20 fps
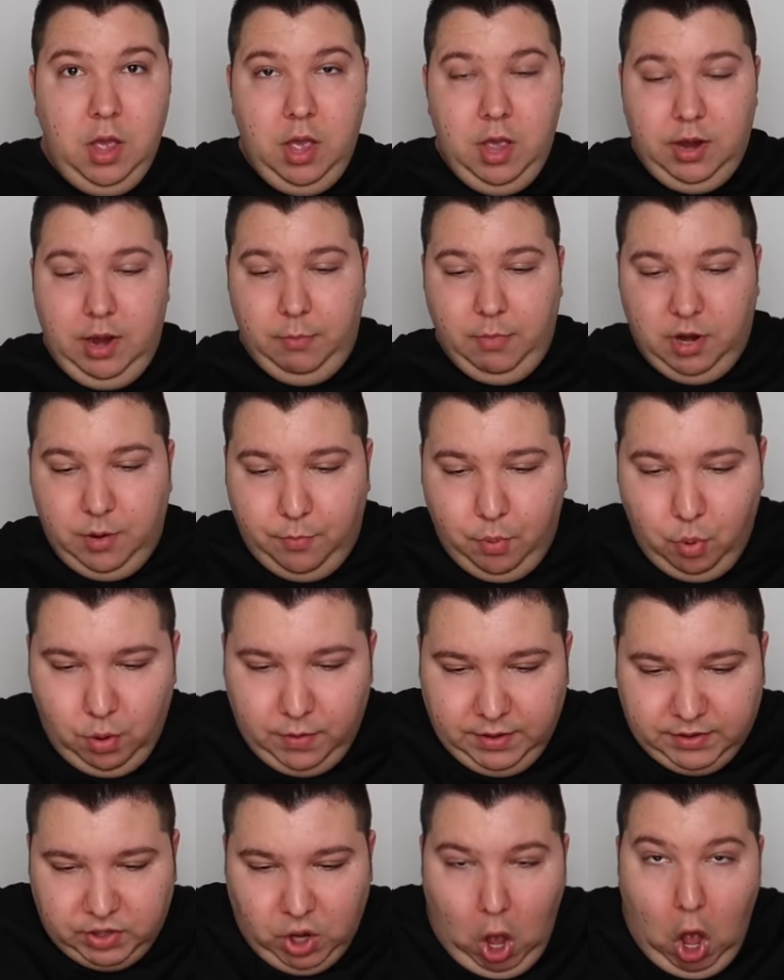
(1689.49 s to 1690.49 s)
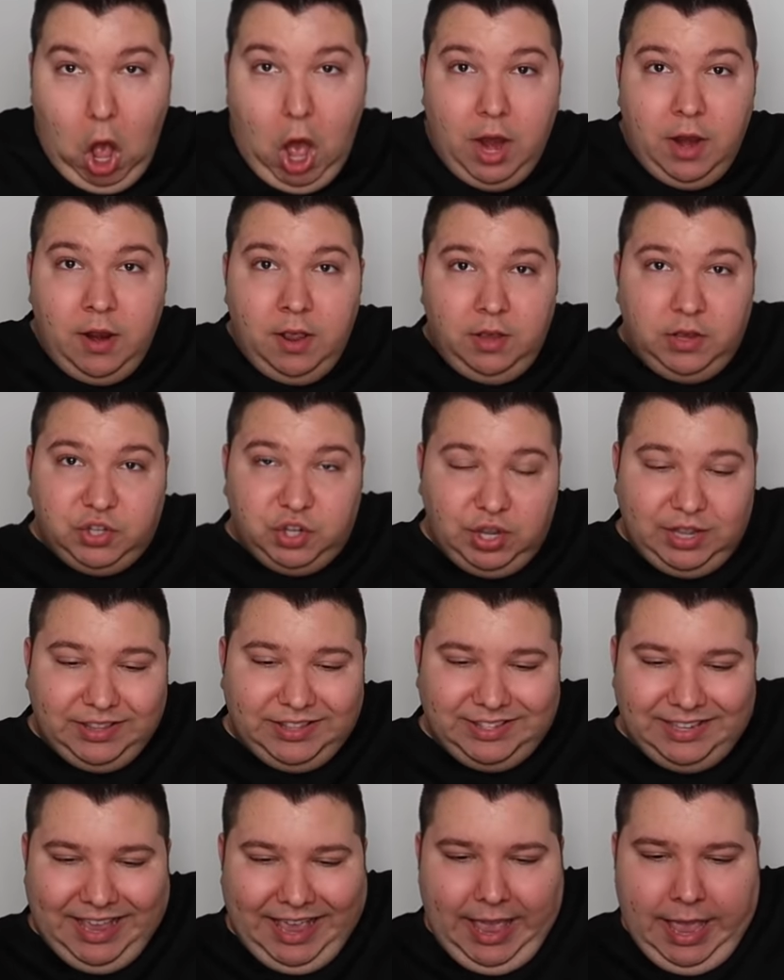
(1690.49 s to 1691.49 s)
and I'm gonna pour this on so you can
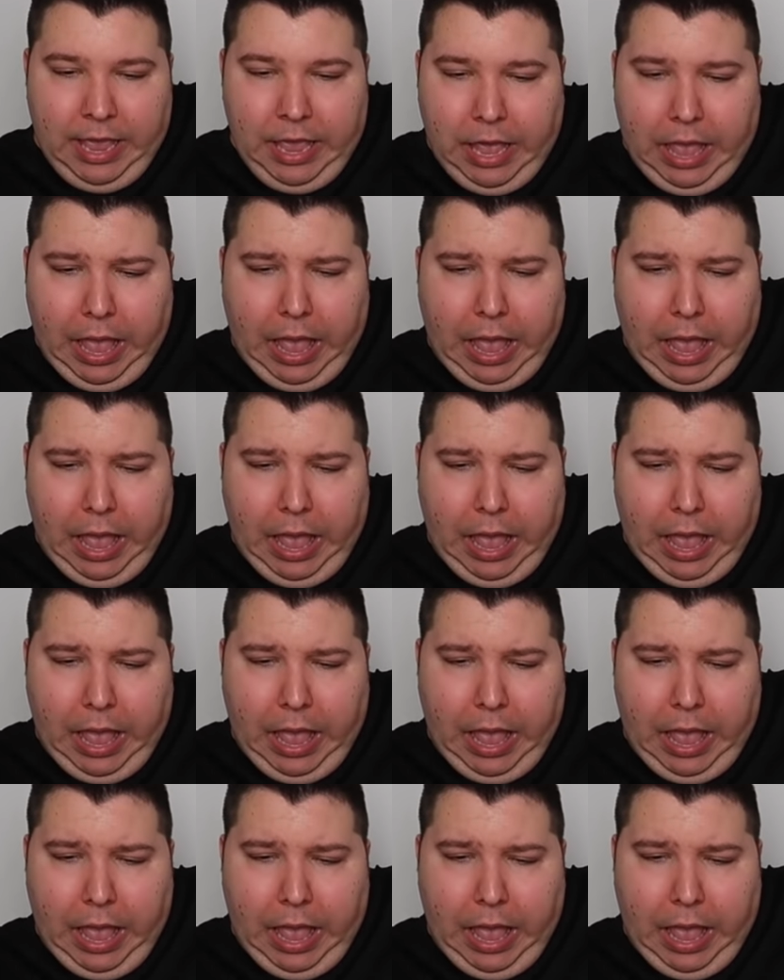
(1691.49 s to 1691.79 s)
see.